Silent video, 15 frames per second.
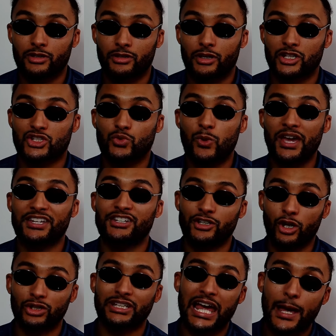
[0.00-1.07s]
I swear to
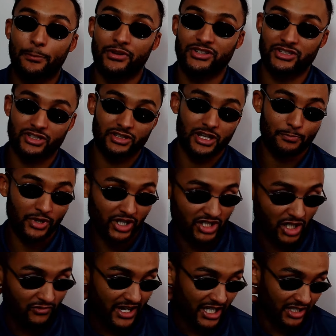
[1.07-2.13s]
God that happens, because I
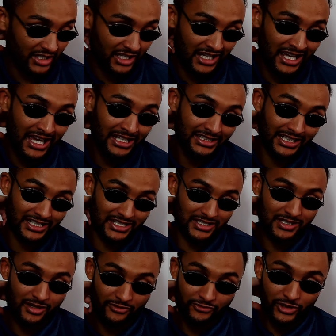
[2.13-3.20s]
reckon there's
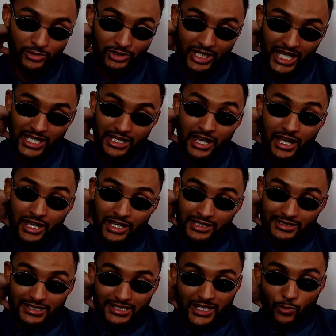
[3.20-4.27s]
enough UK
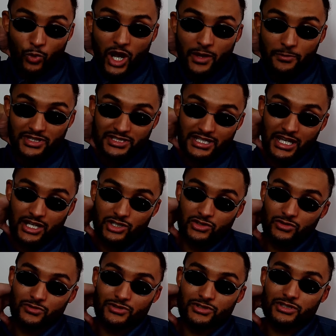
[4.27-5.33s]
Dillian White
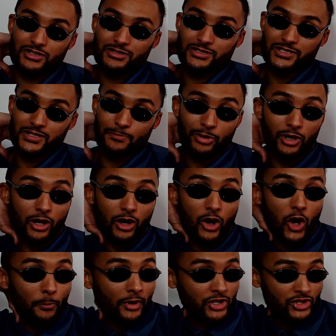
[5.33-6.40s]
homosexuals to put a
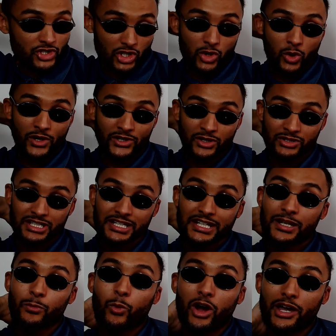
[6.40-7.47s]
whole bunch of coin on
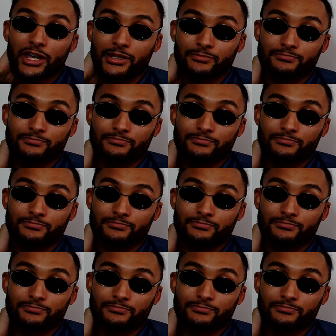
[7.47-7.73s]
Dillian White